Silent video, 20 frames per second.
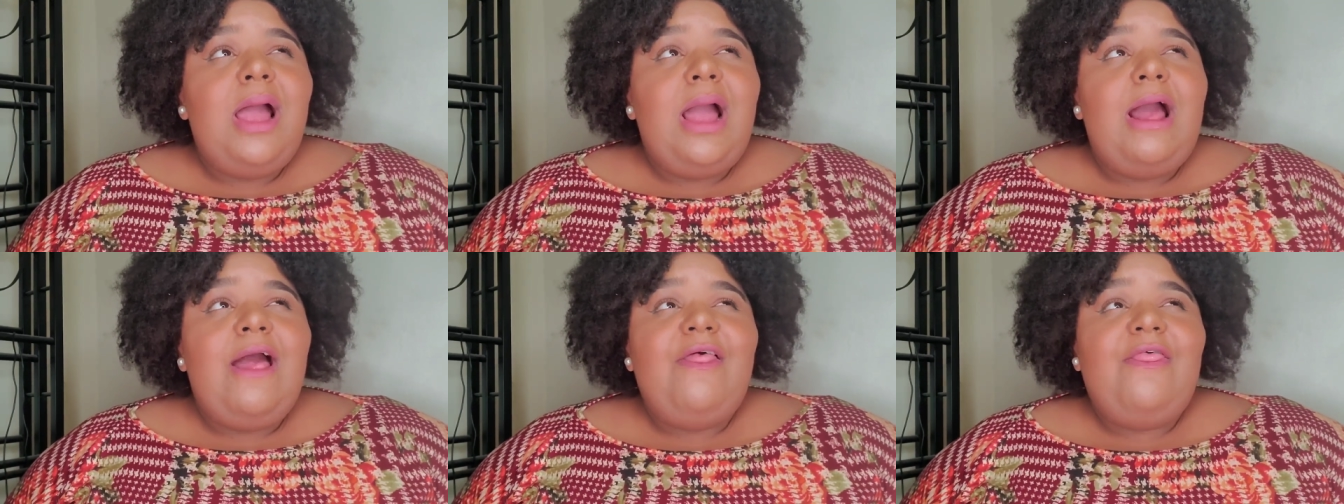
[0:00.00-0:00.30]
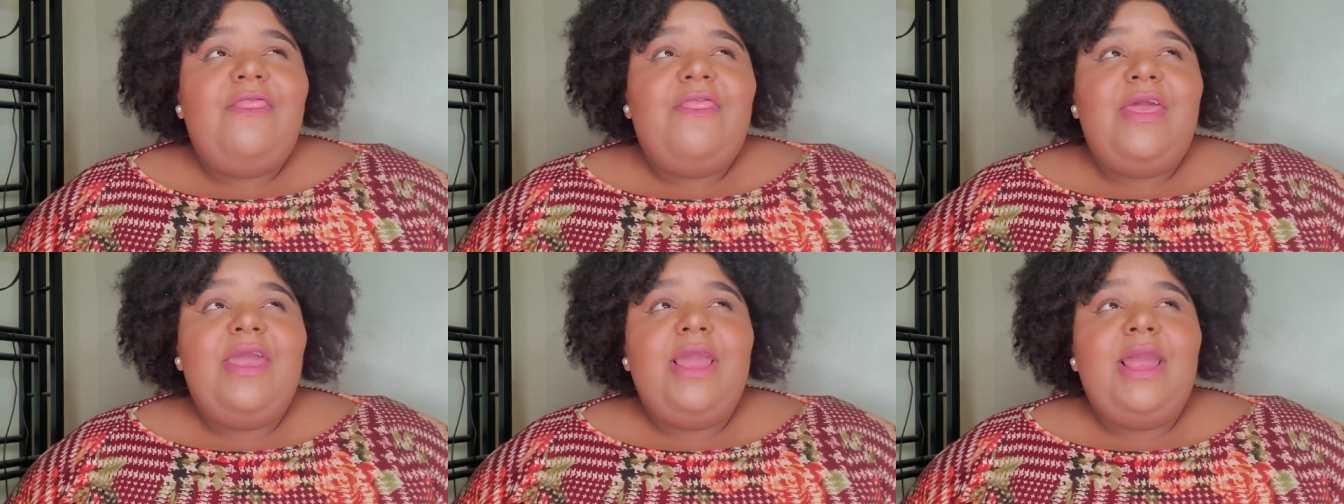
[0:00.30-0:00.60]
I
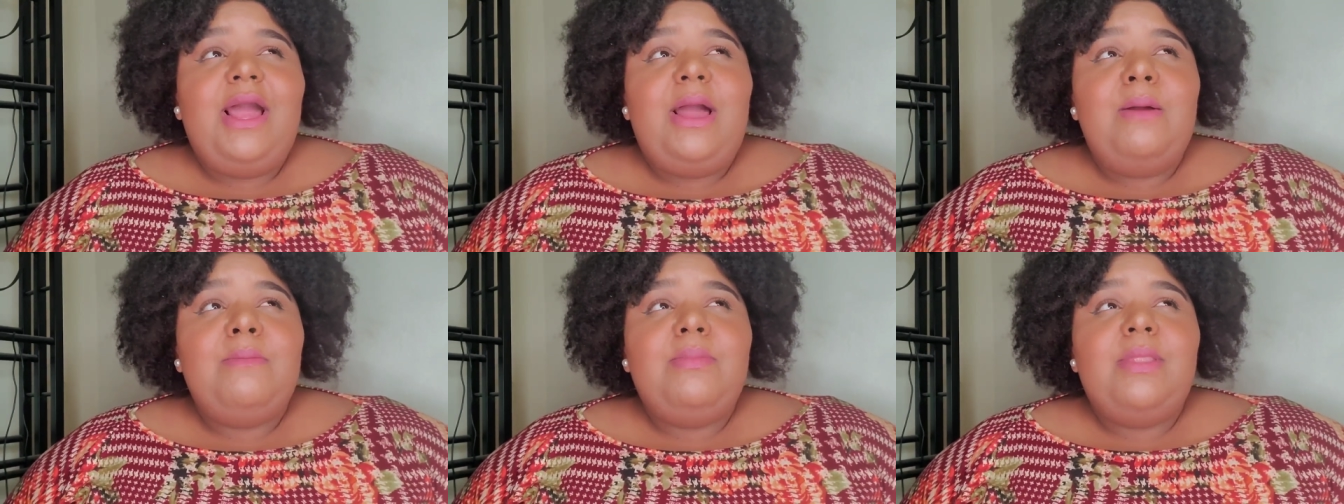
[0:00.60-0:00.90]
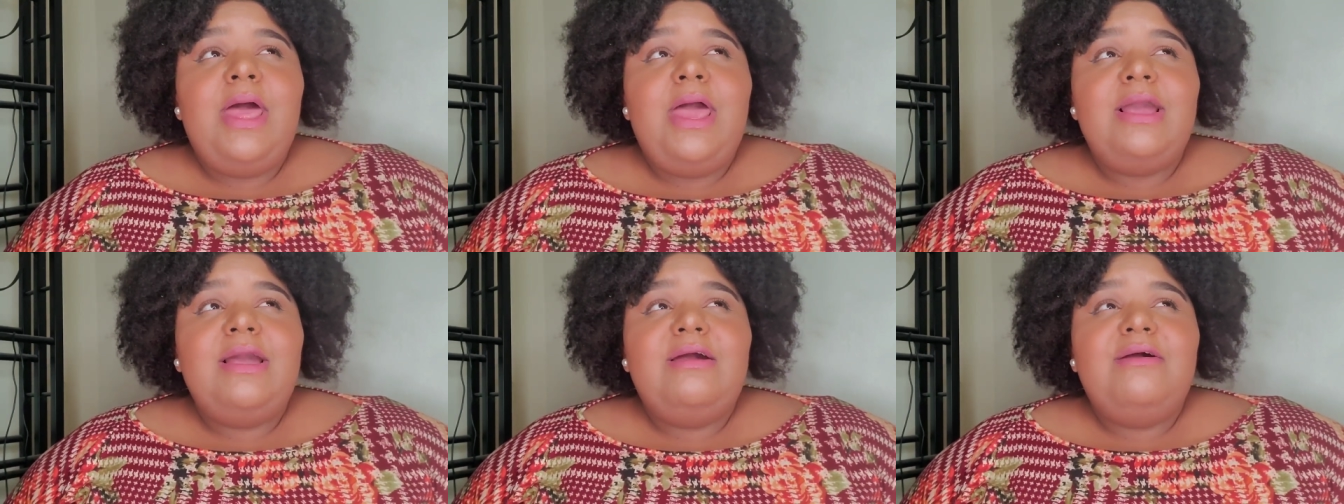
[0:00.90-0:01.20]
think
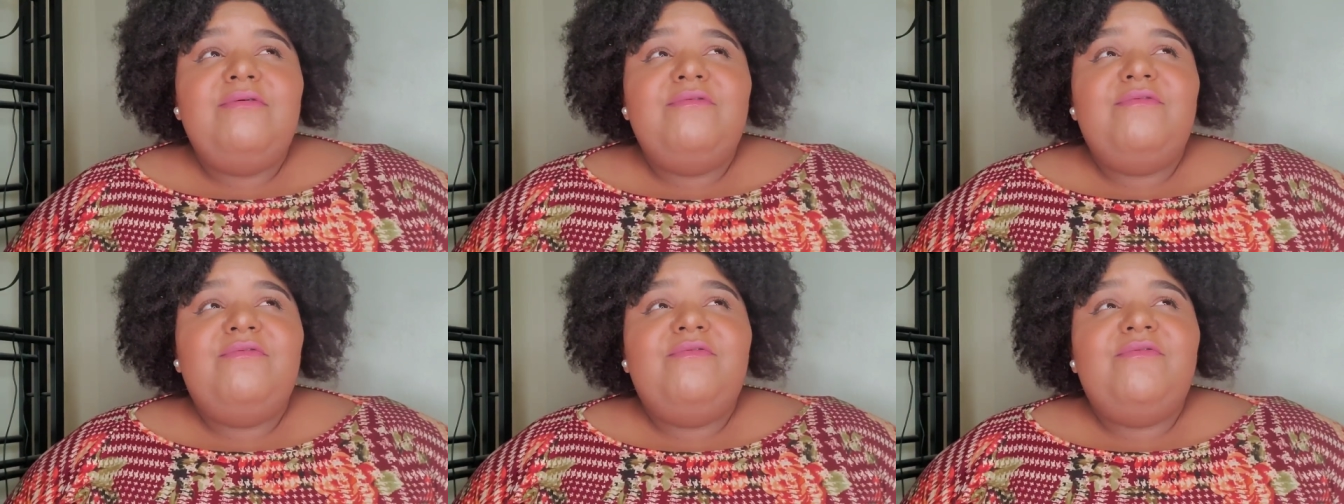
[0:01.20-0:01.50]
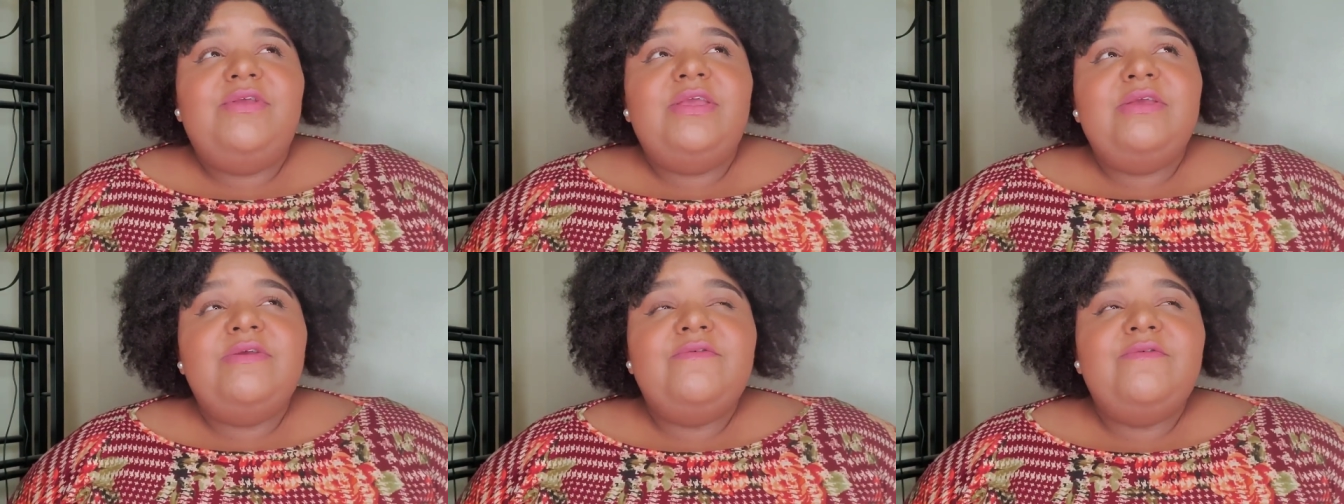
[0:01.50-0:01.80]
I'm like a
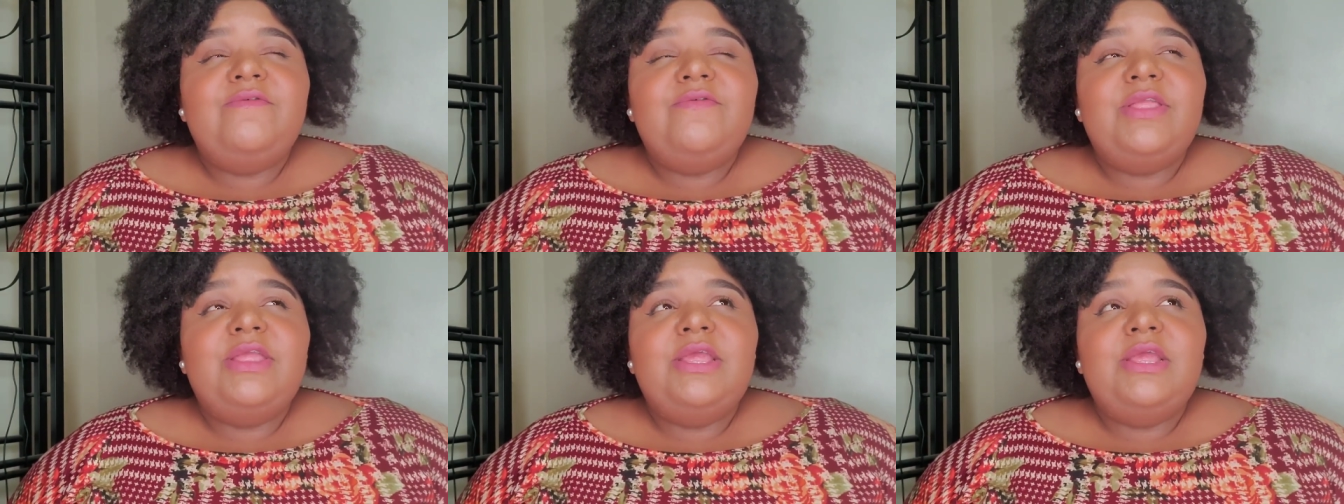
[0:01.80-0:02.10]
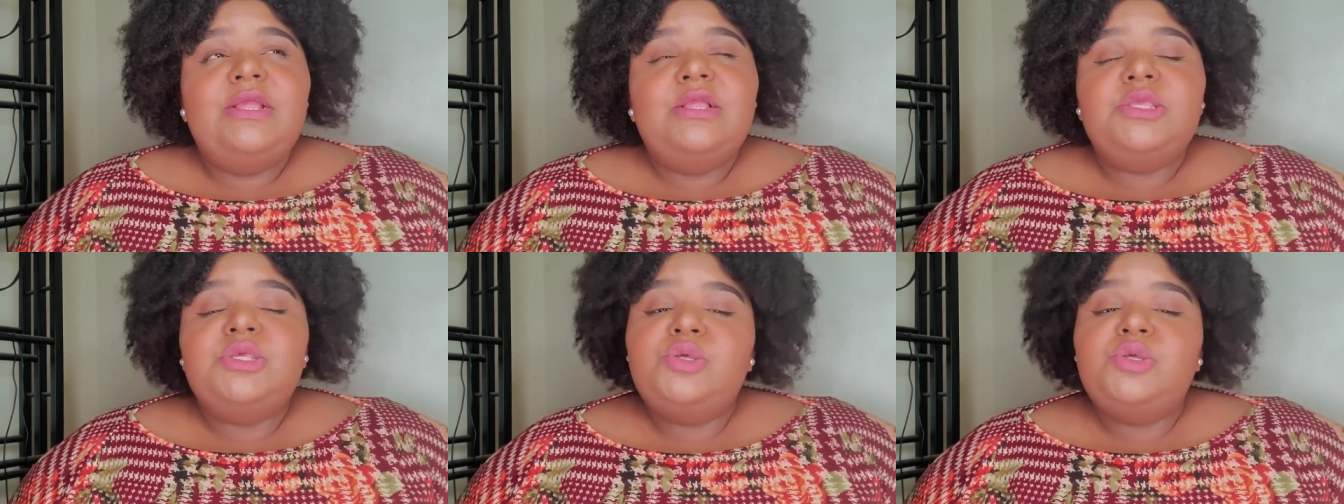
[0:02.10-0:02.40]

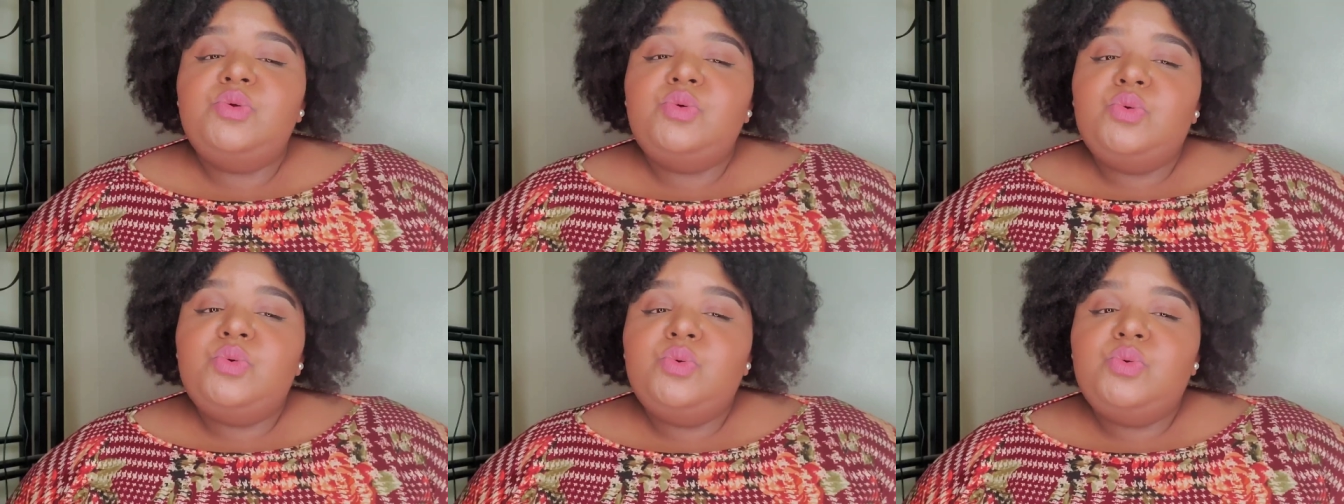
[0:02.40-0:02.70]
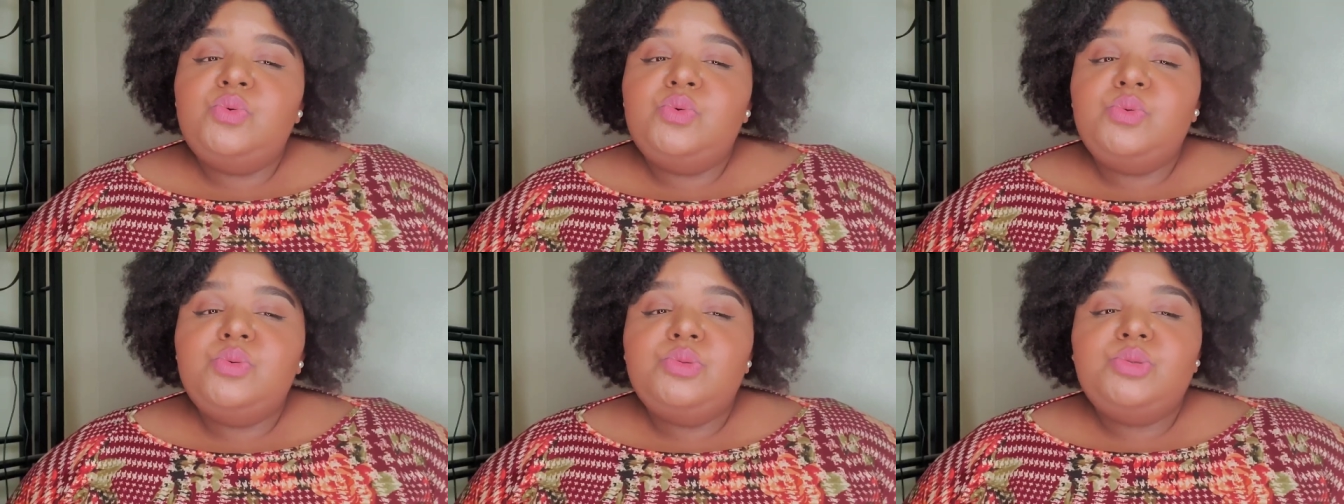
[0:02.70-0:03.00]

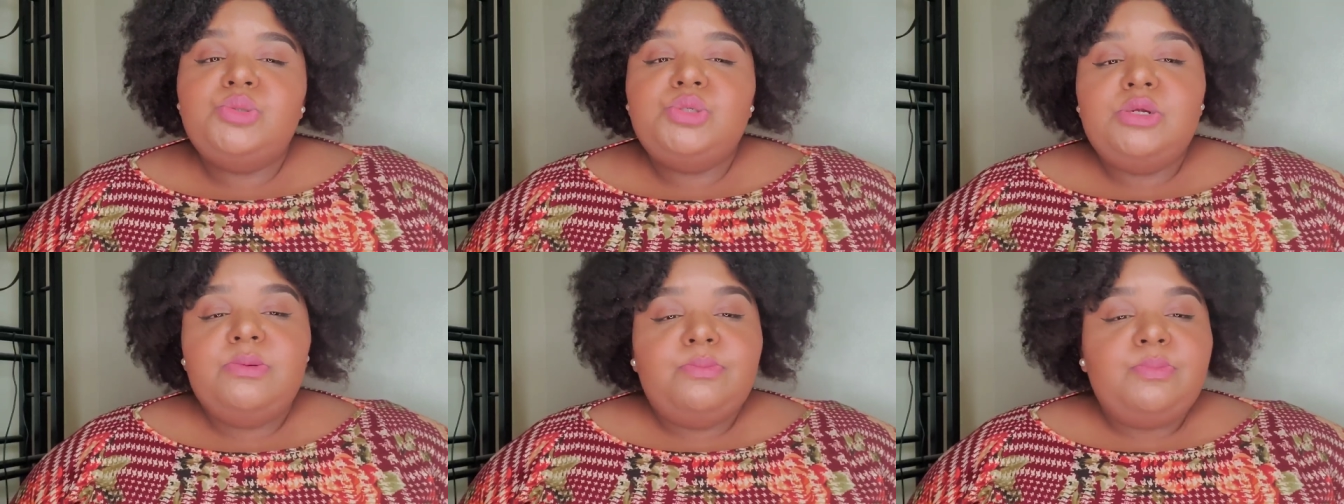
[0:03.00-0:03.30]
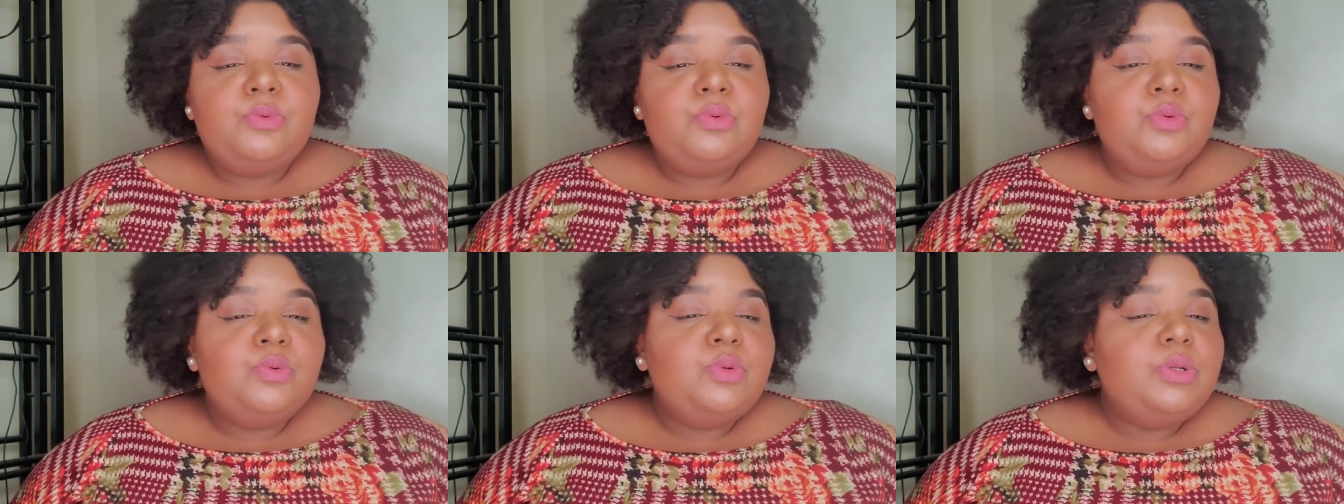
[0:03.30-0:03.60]
fifty-two
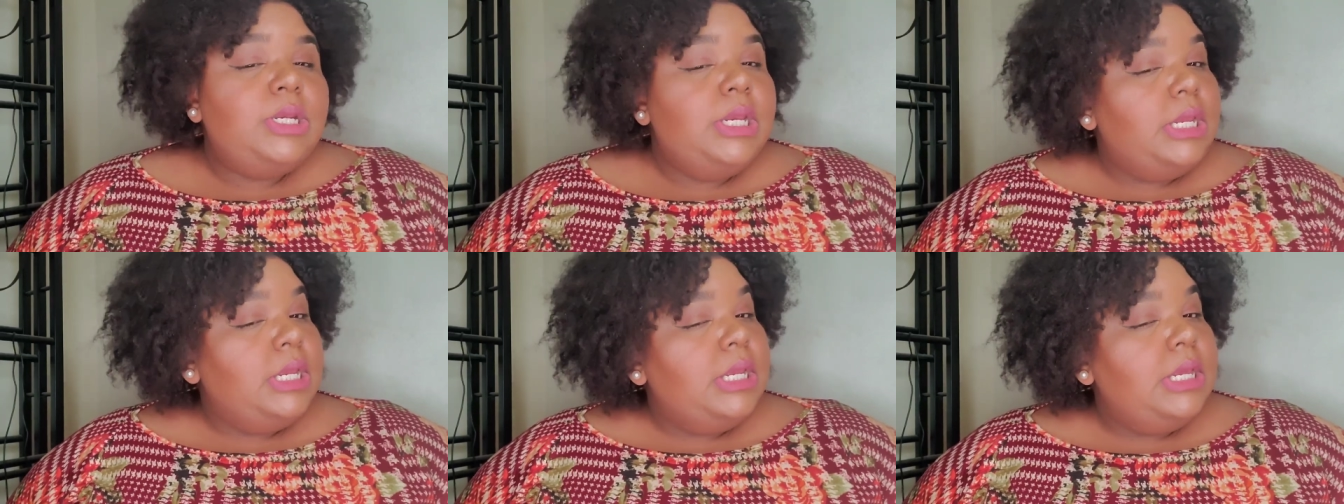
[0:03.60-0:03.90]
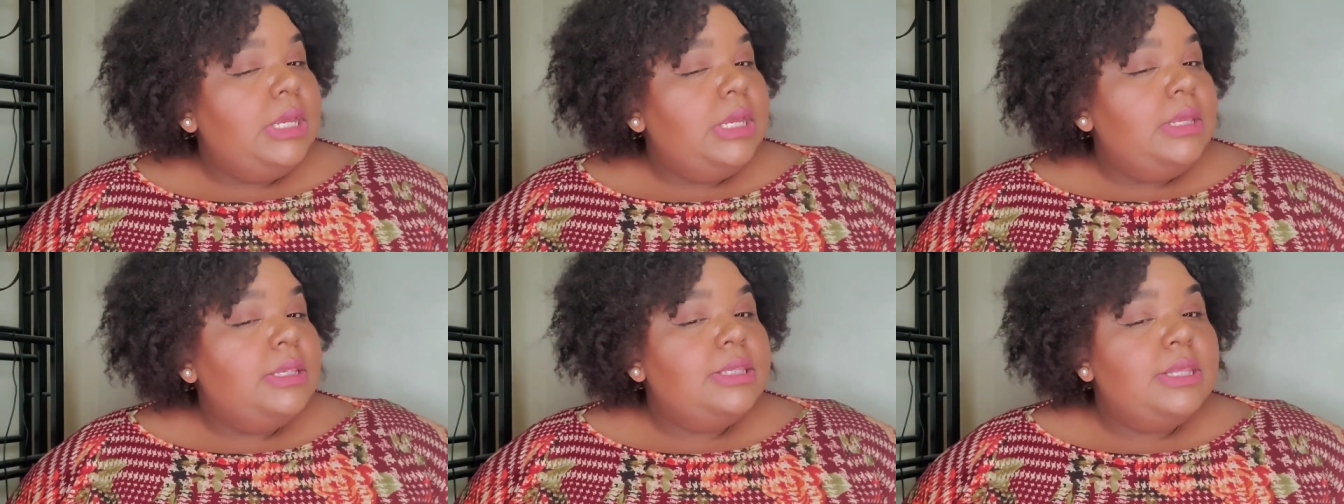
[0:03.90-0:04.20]
triple D,